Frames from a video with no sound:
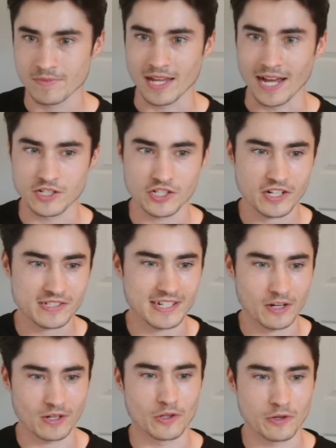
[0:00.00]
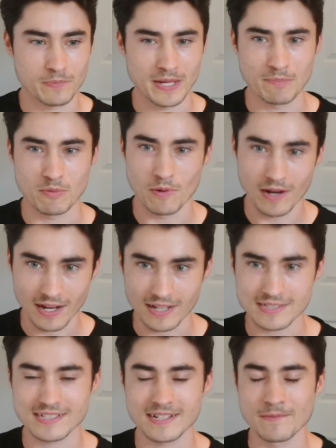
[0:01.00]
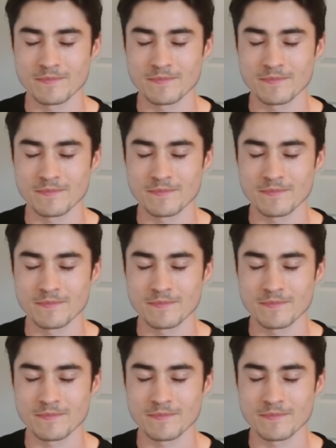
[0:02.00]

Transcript: And just because I know a lot of people will ask,